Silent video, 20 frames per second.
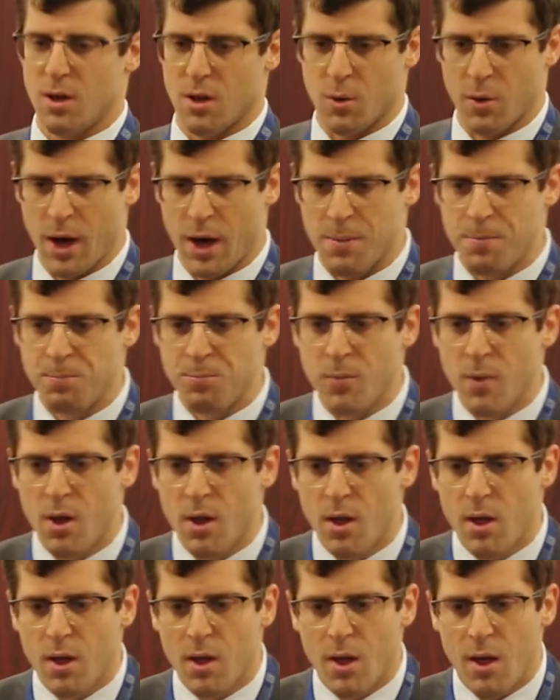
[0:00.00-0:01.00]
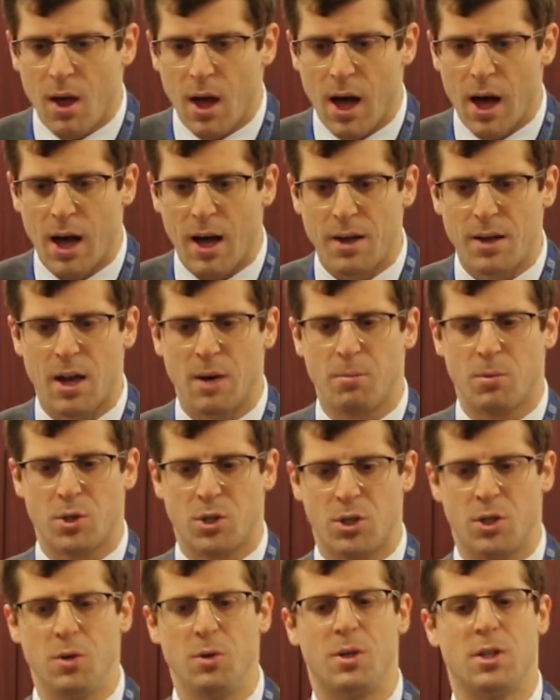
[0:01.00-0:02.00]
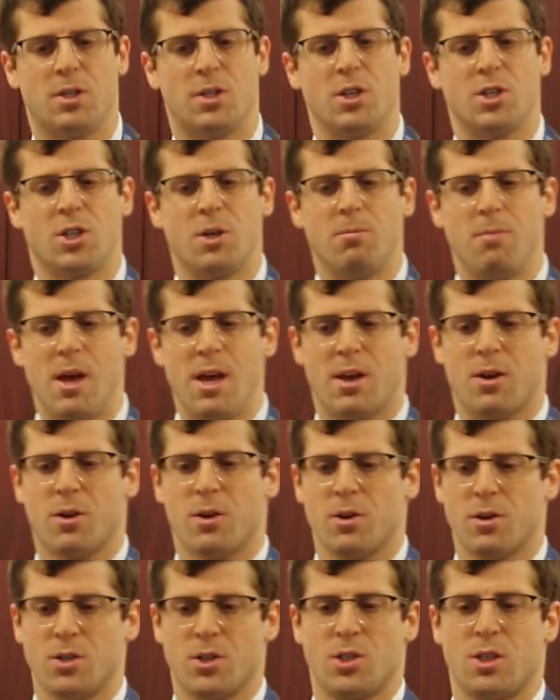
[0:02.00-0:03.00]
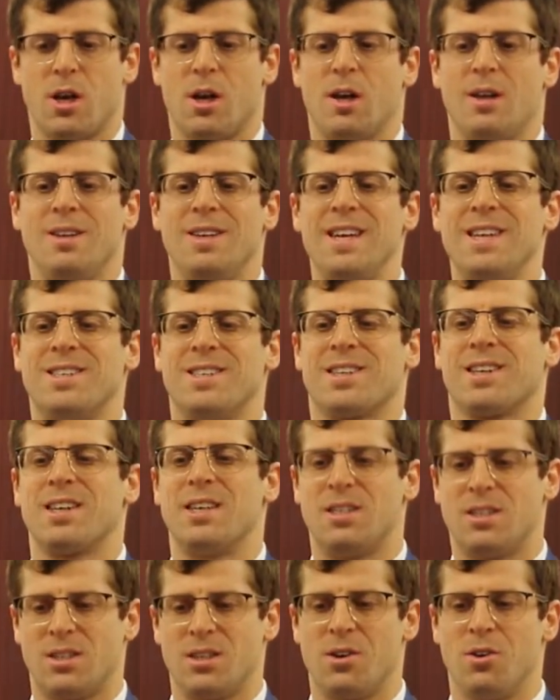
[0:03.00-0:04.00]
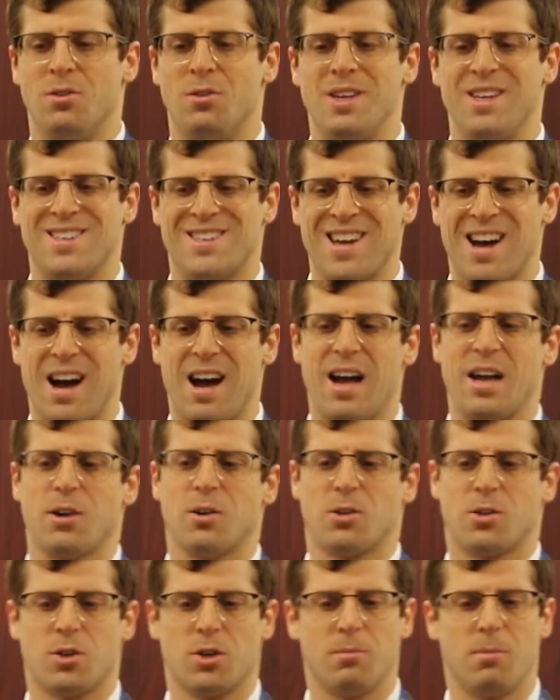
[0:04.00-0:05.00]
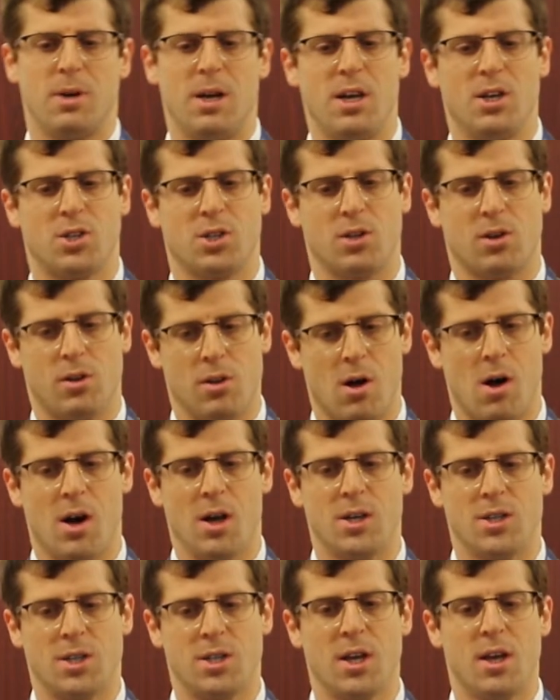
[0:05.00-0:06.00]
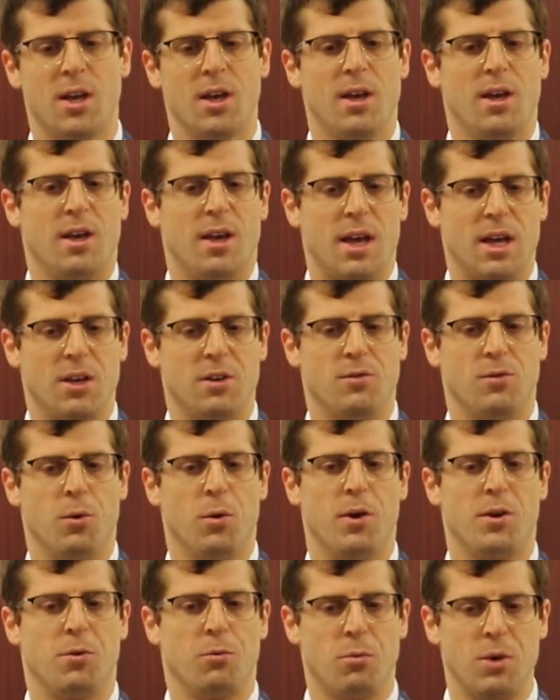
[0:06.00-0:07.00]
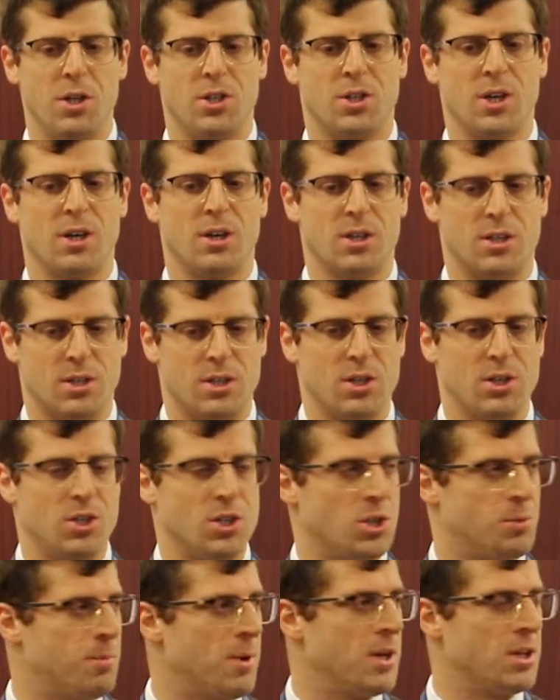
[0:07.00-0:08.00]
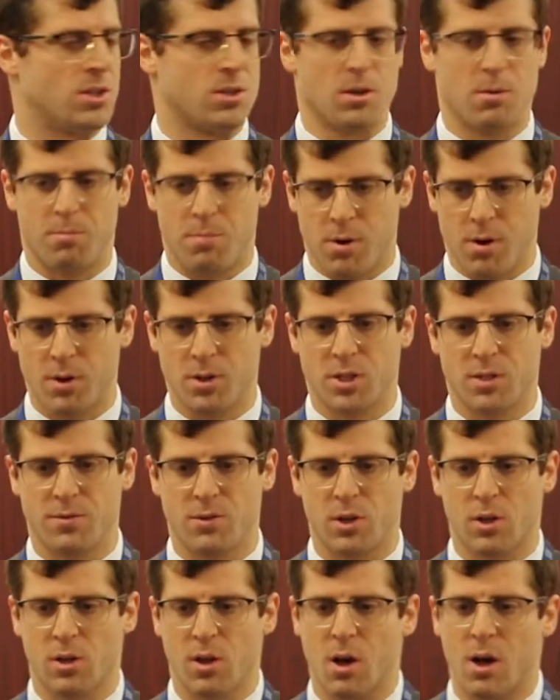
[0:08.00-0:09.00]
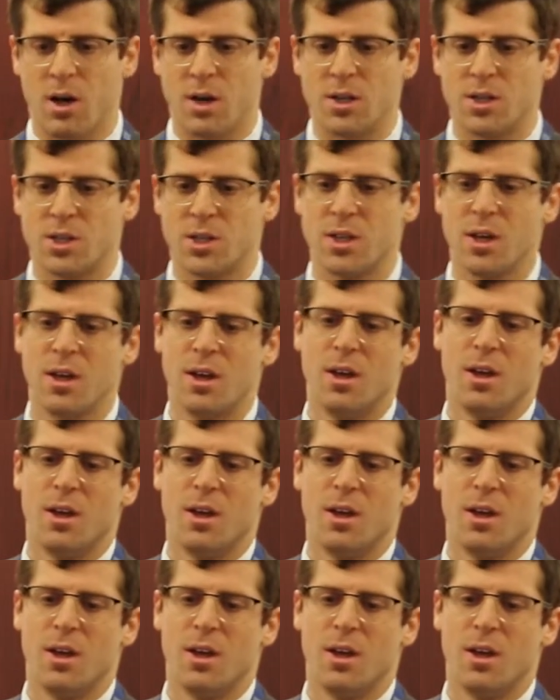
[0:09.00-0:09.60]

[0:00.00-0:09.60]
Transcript: Okay? Number two, decision makers need to consider the entire termination clause and avoid reaching decisions based on parts of the clause.